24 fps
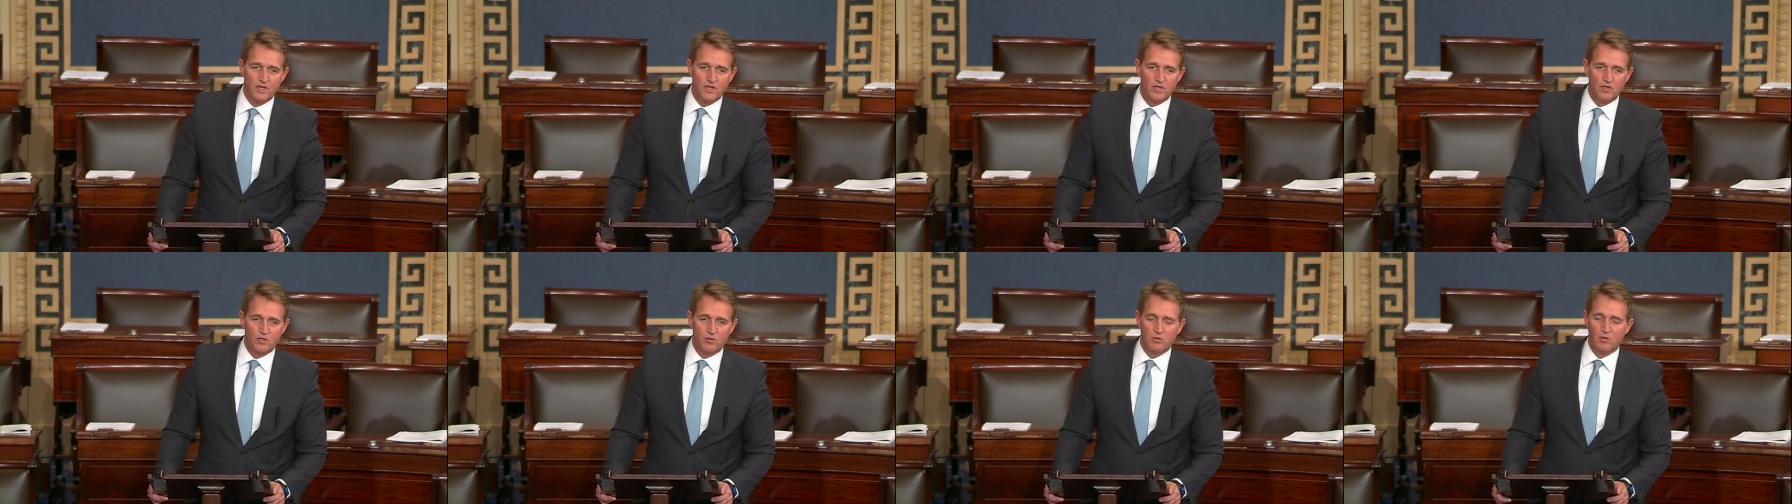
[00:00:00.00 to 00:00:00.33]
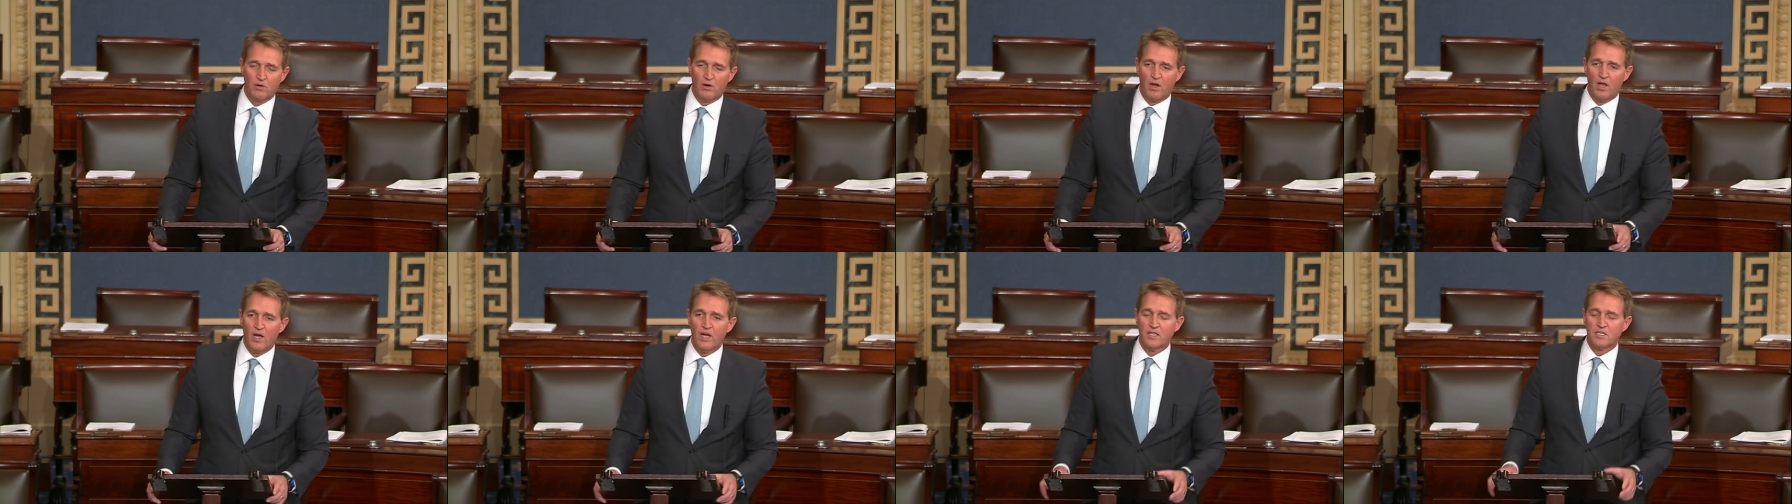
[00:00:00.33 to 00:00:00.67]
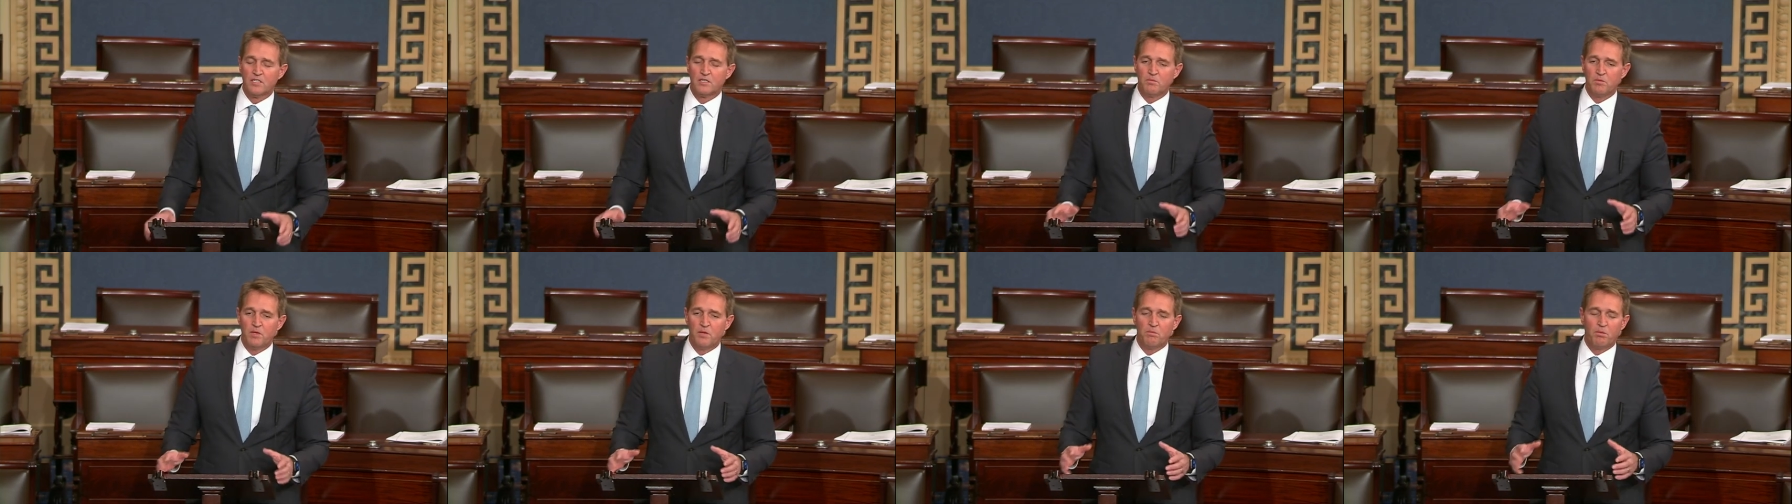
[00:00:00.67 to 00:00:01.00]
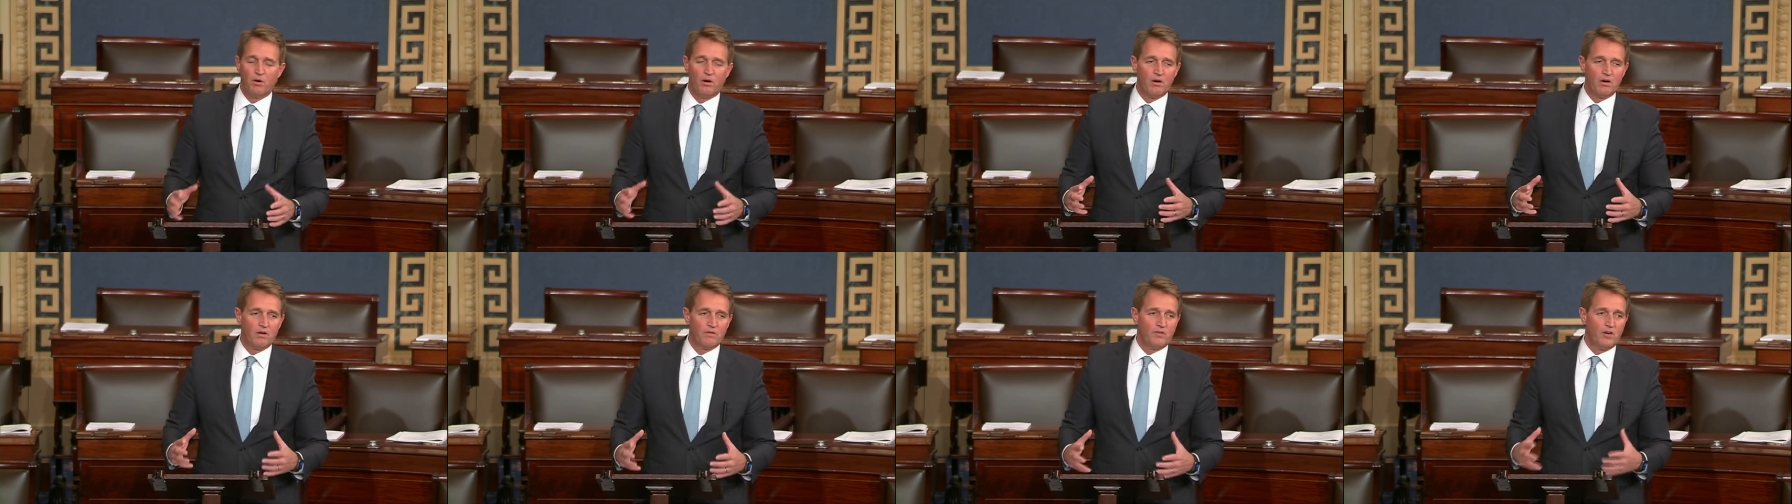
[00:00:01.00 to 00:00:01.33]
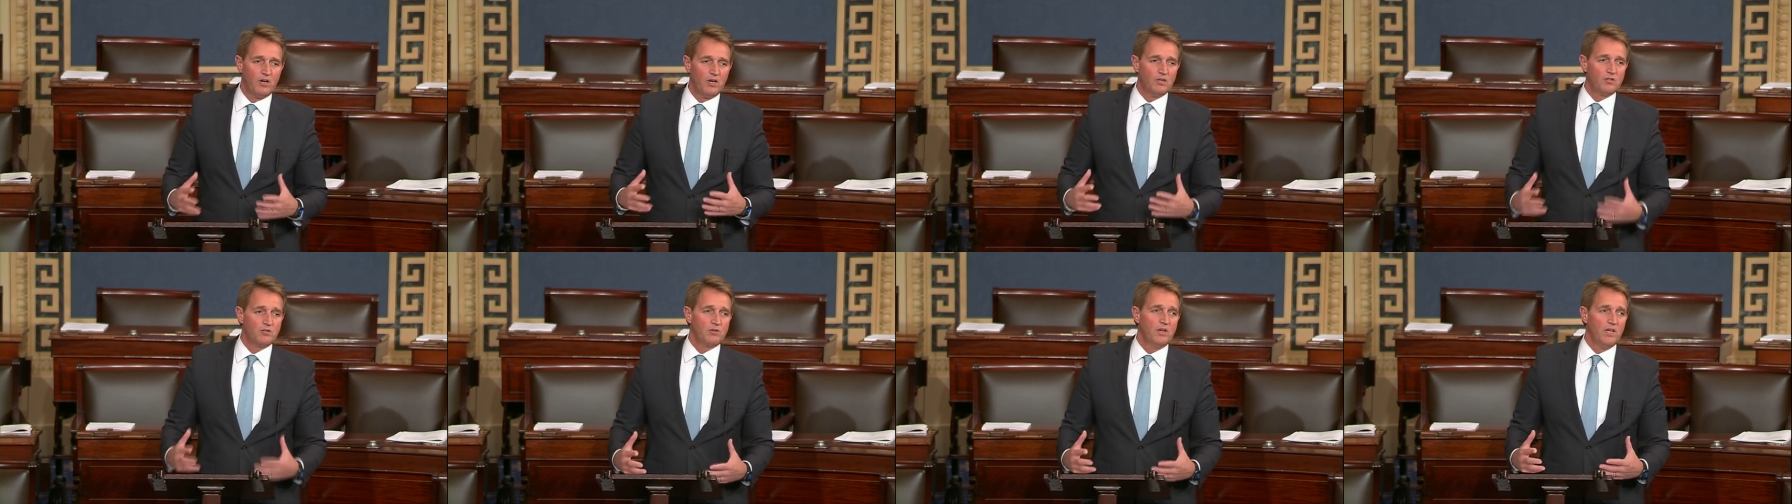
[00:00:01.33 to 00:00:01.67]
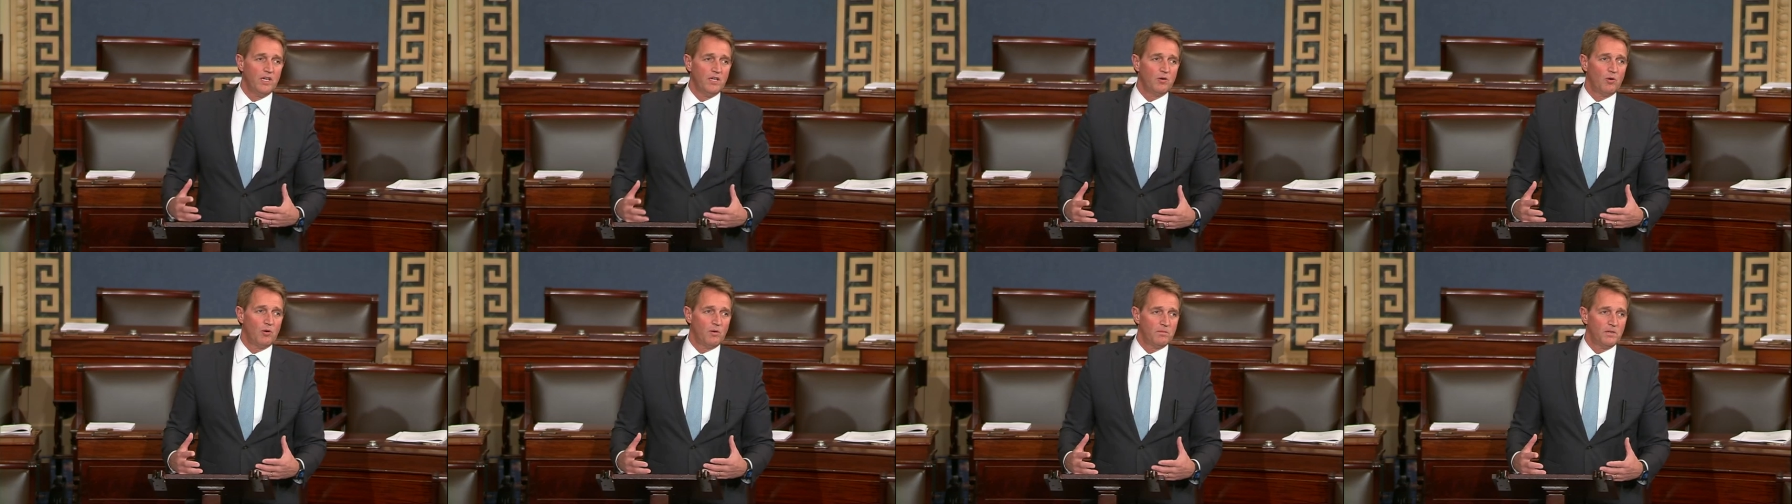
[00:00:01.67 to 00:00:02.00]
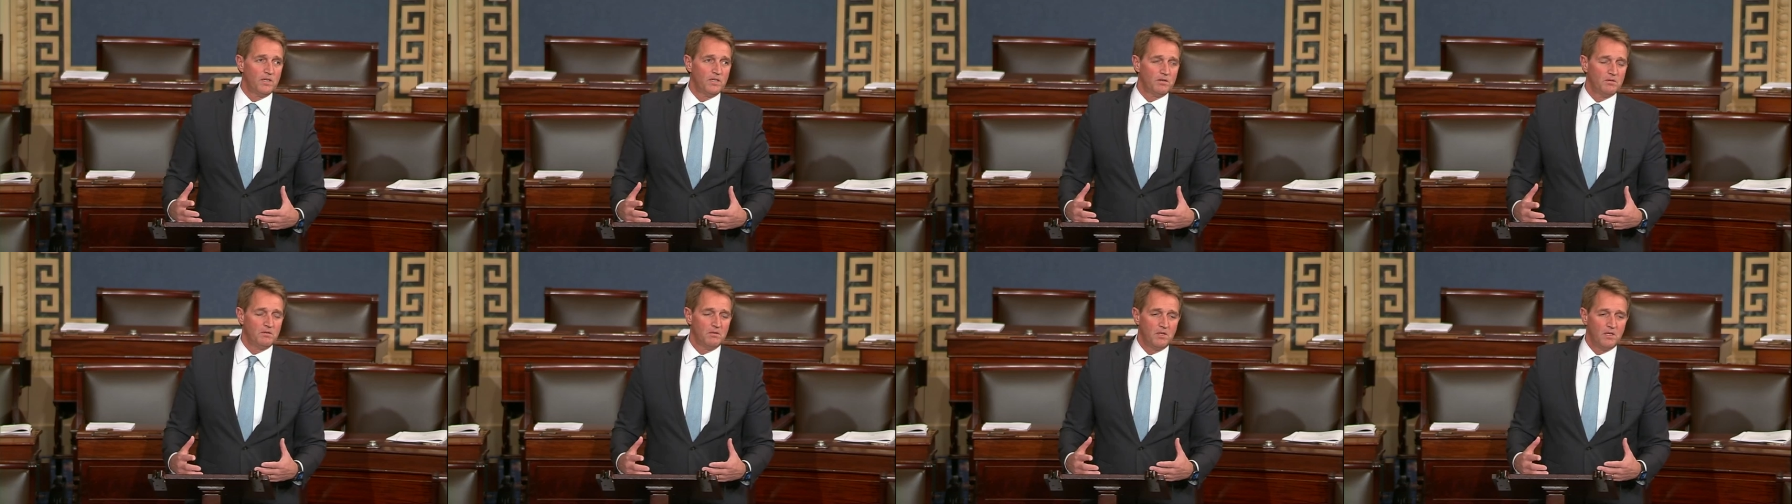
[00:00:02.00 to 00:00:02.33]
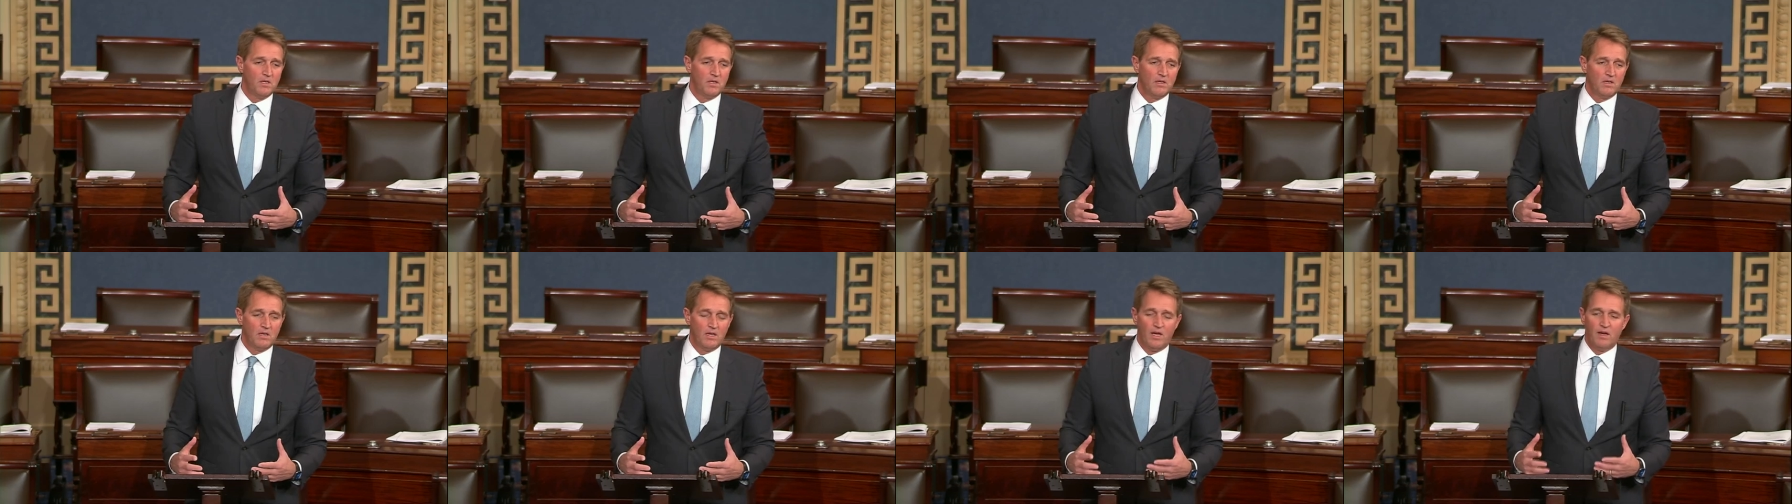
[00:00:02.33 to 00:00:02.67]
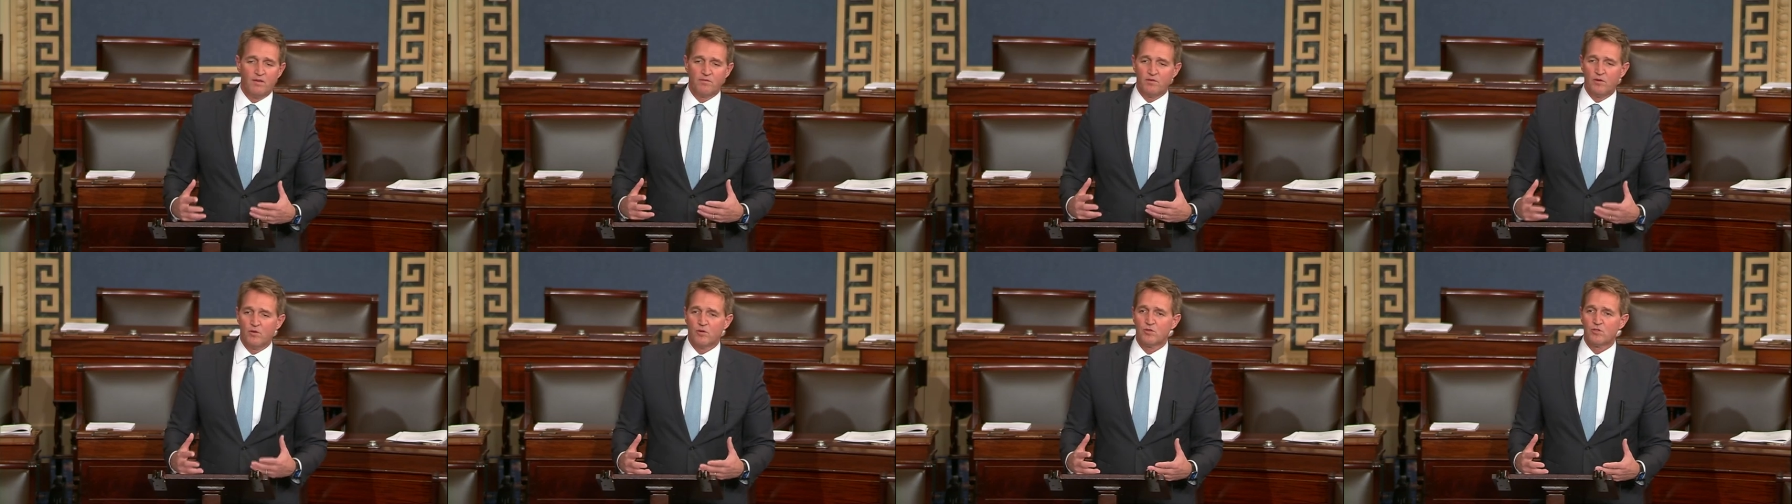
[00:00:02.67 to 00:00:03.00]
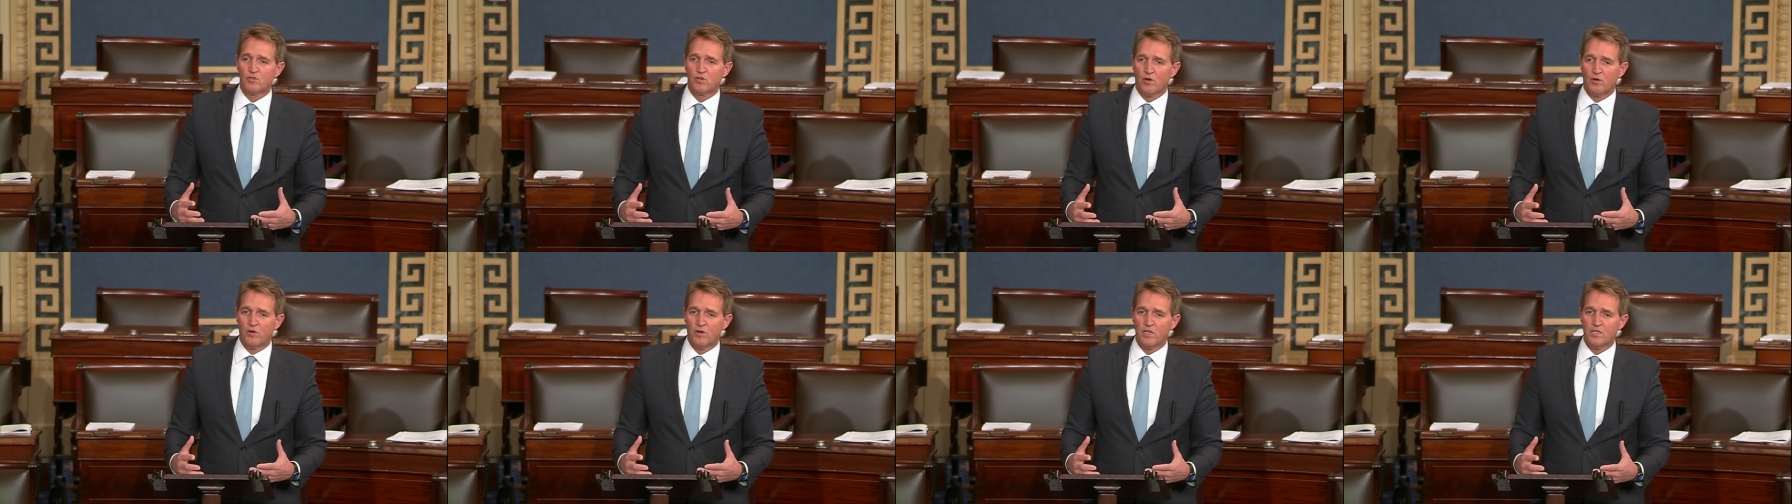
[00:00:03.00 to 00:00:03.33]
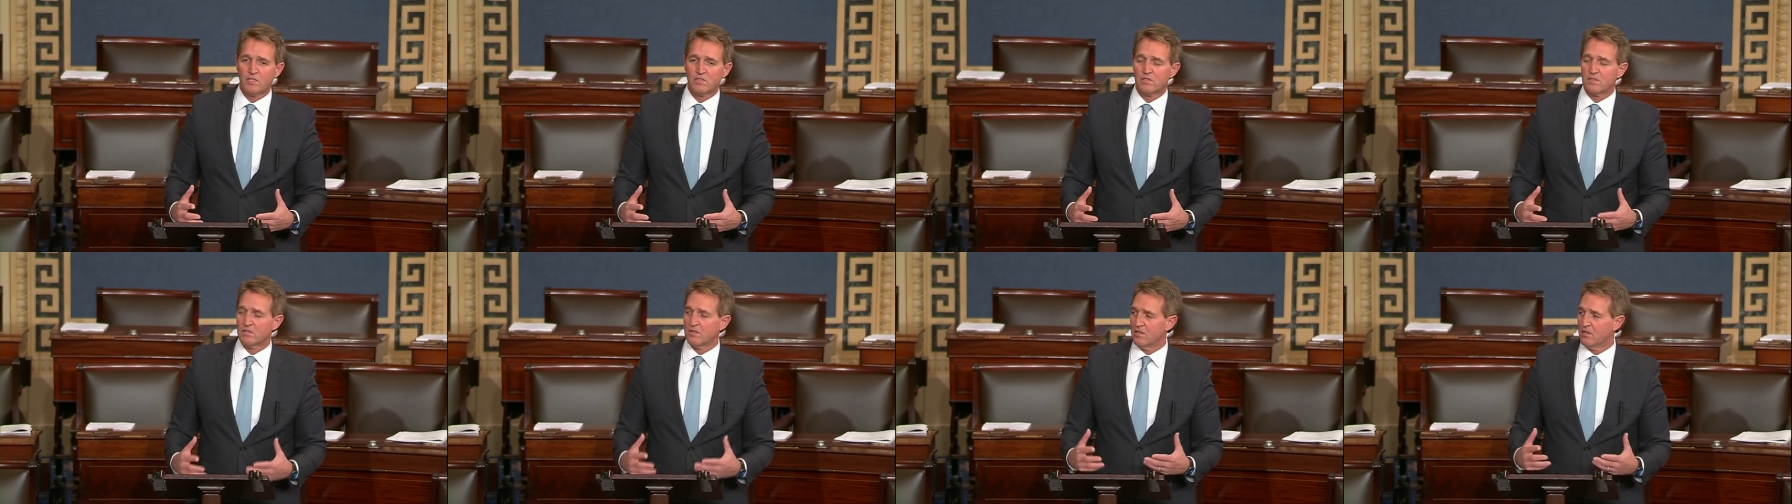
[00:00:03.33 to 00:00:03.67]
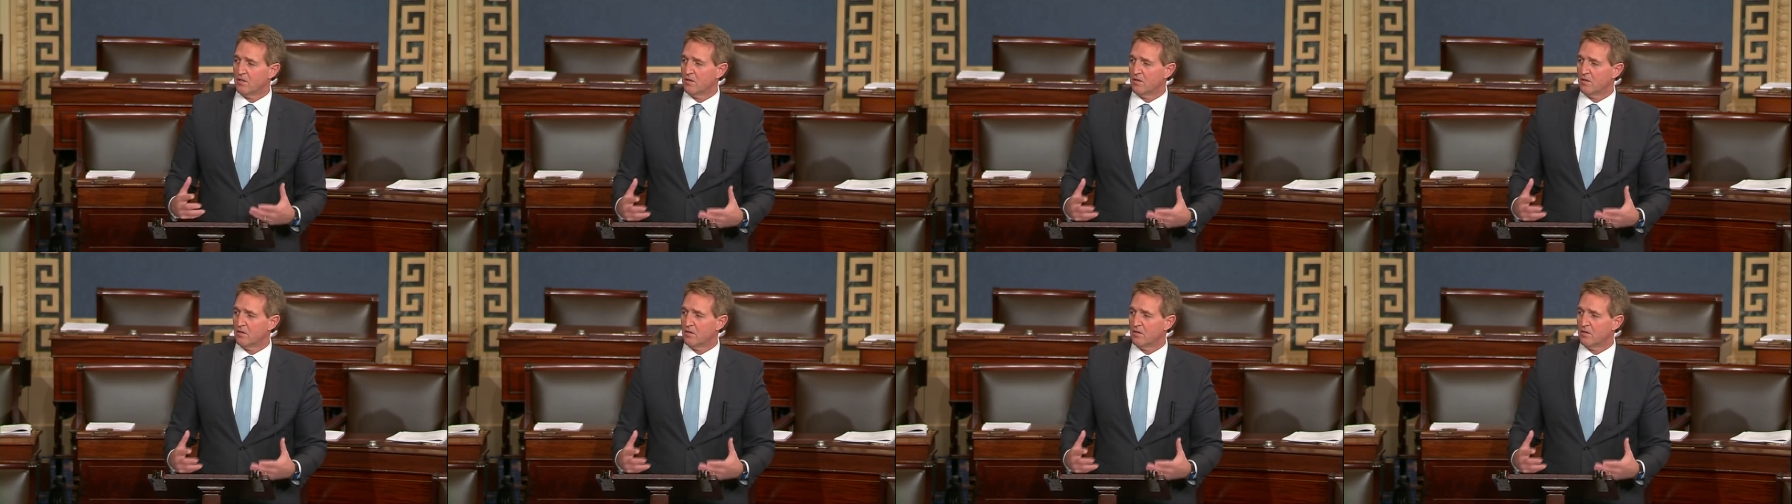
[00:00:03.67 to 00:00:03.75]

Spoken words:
who would like to be part of our trade orbit have no choice